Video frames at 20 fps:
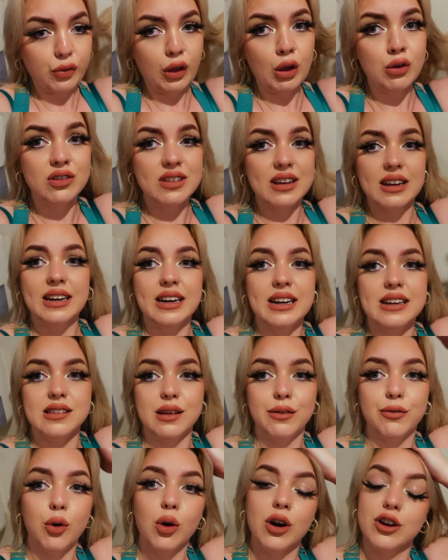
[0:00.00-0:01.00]
which is like an easy
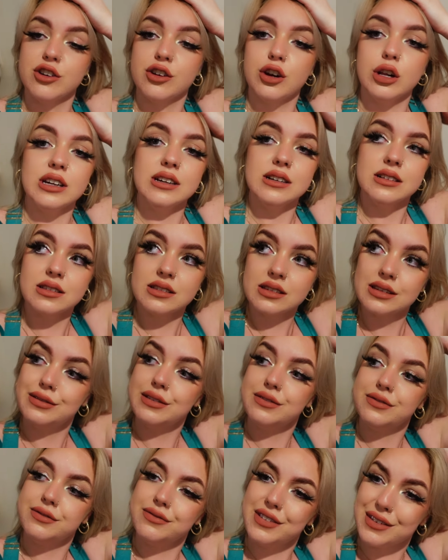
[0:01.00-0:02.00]
$400
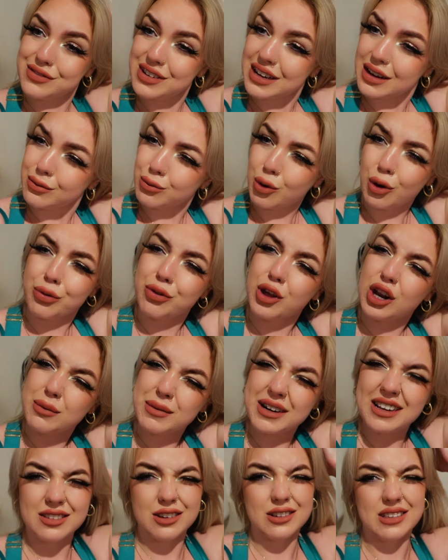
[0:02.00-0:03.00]
for 15, well, 30
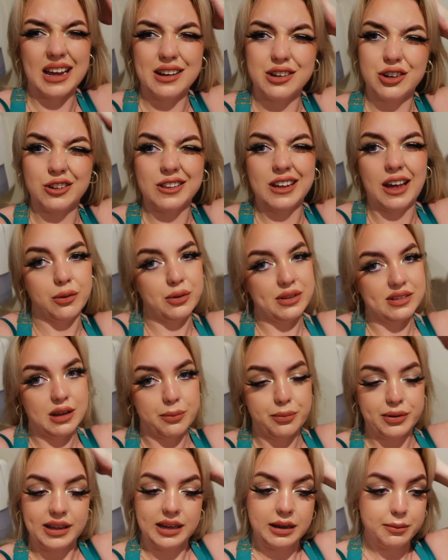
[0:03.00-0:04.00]
minutes, because I had to do the other one
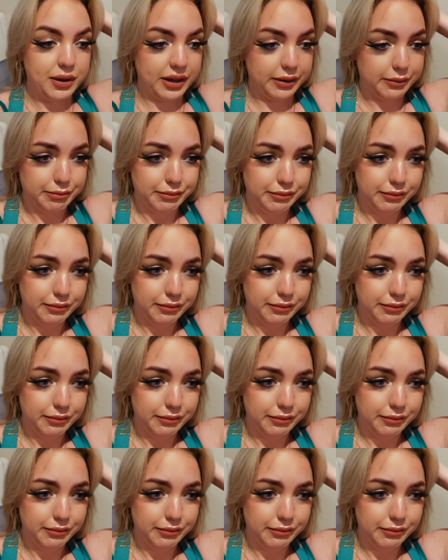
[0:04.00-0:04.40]
separately, but